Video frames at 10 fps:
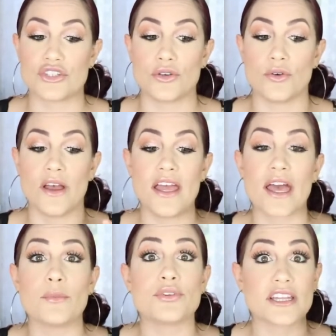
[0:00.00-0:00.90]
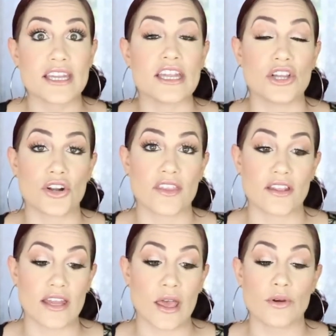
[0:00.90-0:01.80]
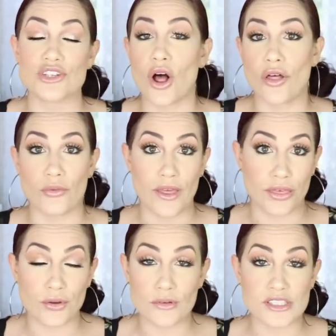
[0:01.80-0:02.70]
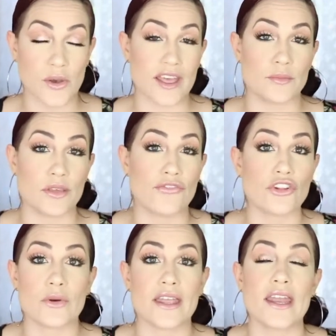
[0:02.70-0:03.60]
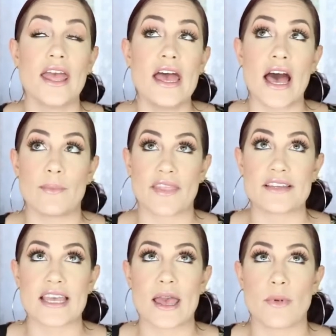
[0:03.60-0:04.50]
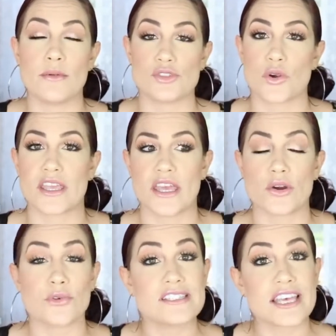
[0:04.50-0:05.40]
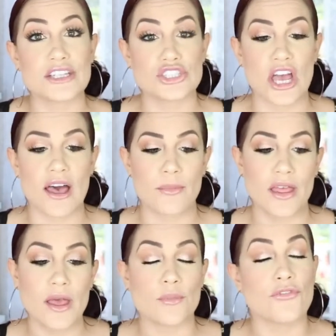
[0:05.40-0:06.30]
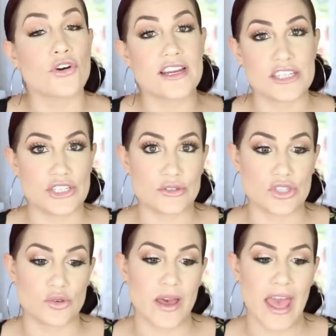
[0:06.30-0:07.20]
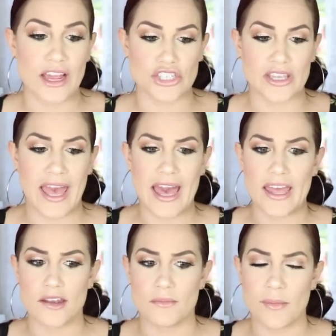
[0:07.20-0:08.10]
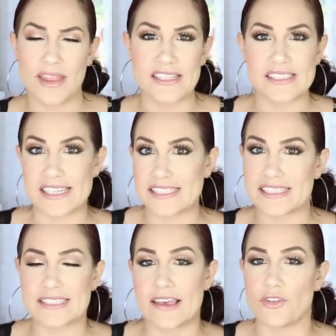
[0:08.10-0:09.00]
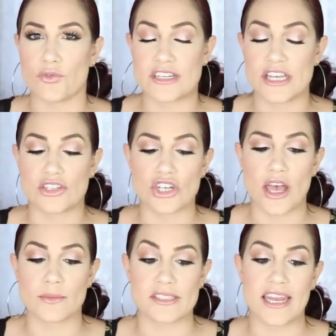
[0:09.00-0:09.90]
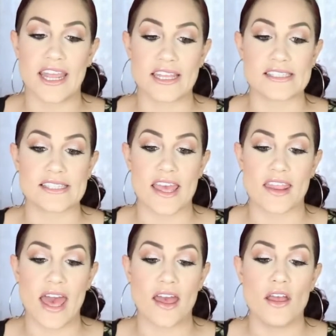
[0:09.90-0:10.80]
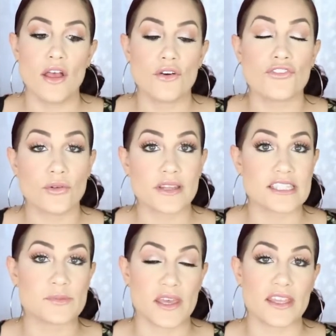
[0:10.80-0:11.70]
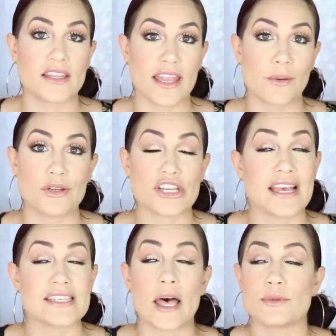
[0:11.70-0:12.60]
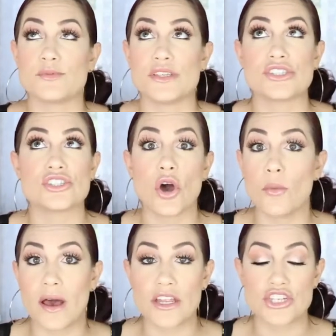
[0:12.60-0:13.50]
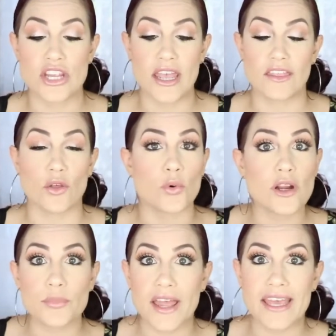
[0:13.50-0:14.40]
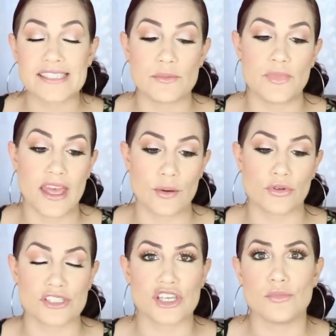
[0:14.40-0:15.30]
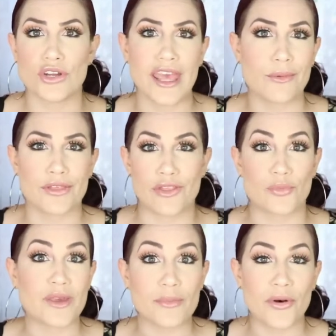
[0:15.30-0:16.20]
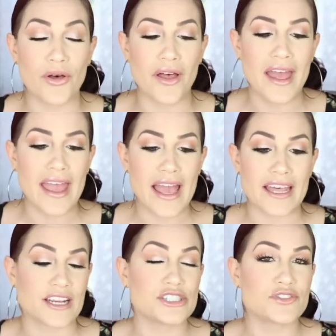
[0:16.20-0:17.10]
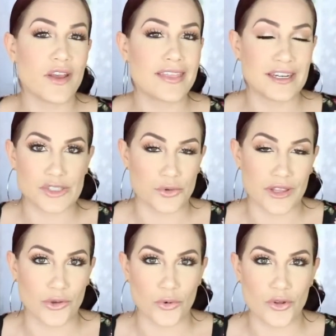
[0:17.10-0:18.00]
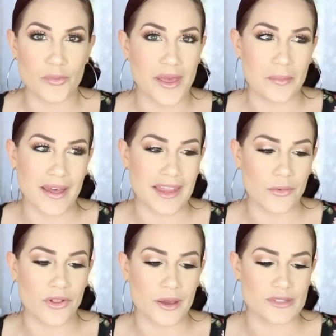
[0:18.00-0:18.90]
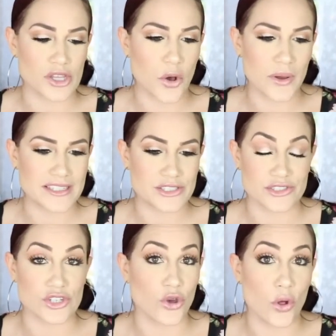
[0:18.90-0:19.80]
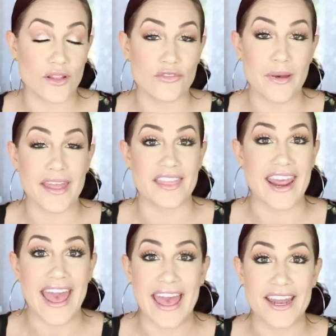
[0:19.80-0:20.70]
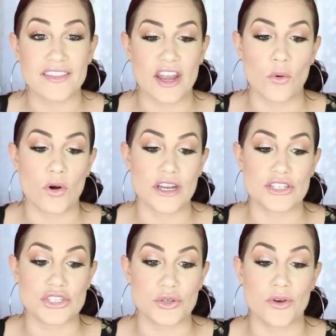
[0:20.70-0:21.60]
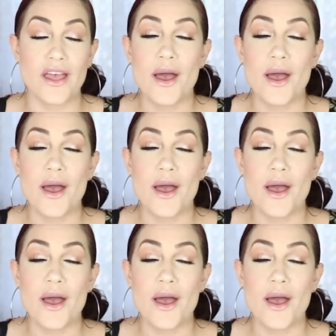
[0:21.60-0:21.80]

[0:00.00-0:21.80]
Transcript: to completely learning the language all the way through so I could be fluent. At the time I was working a retail job. Before I did YouTube, I actually had maybe like 6 to 7 retail jobs, and I can say that fluently speaking the language has helped me so much in the workplace and being able to communicate with other people. And I just find that it's really cool being bilingual. It was always just a goal of mine that I had, that I wanted to